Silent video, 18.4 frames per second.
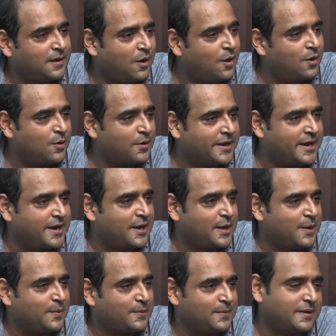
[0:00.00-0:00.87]
all okay
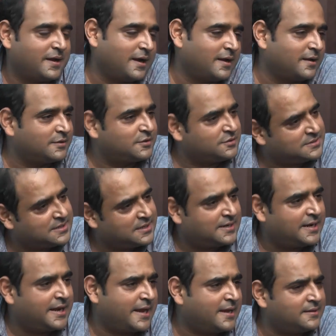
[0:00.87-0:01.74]
now. Uh-huh. Yeah, it is
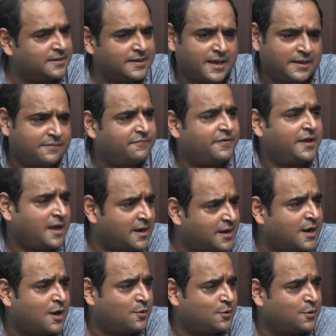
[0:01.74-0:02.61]
a legal thing and we
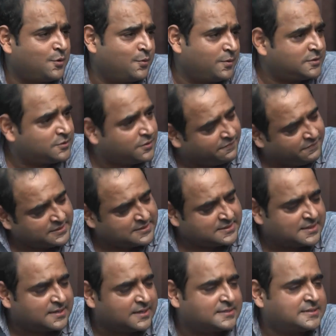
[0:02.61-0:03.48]
are allowed to do it. So even
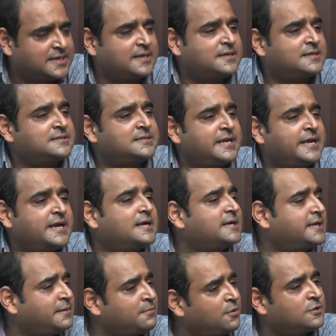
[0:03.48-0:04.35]
sir sent his
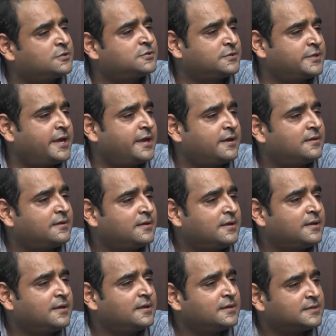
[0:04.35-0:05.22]
legal team also there.
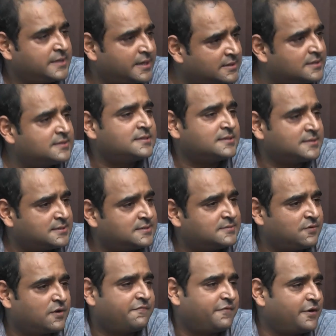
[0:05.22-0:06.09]
Okay. Saying this is
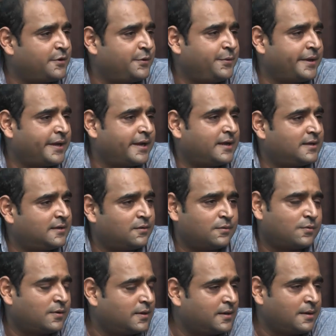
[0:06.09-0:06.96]
what we are doing and
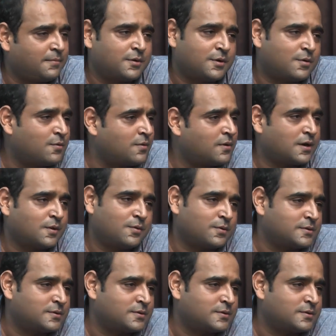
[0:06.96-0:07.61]
everything